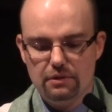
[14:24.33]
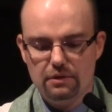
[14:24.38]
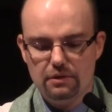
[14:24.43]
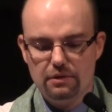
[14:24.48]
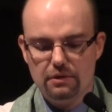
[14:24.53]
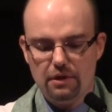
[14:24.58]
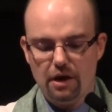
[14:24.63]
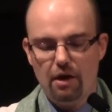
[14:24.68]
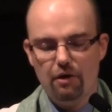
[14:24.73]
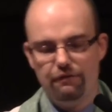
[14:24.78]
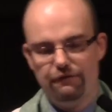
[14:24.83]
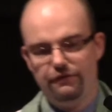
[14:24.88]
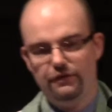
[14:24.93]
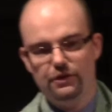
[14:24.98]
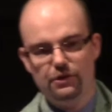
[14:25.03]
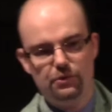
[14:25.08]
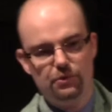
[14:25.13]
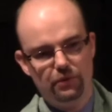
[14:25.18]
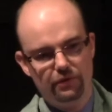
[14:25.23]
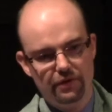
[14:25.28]
I'll finish
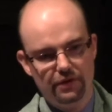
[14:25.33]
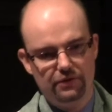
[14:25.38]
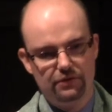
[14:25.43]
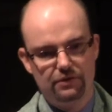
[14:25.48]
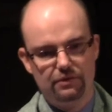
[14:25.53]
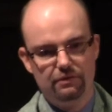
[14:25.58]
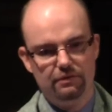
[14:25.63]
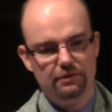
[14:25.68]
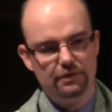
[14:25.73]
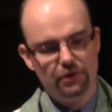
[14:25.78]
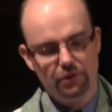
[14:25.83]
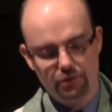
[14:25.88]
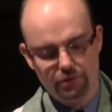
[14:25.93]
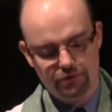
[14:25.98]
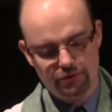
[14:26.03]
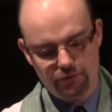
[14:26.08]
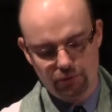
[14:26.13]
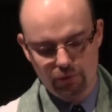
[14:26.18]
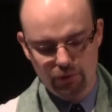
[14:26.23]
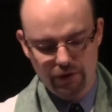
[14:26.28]
with this little
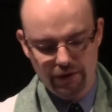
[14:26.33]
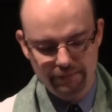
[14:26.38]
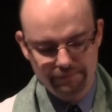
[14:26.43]
story.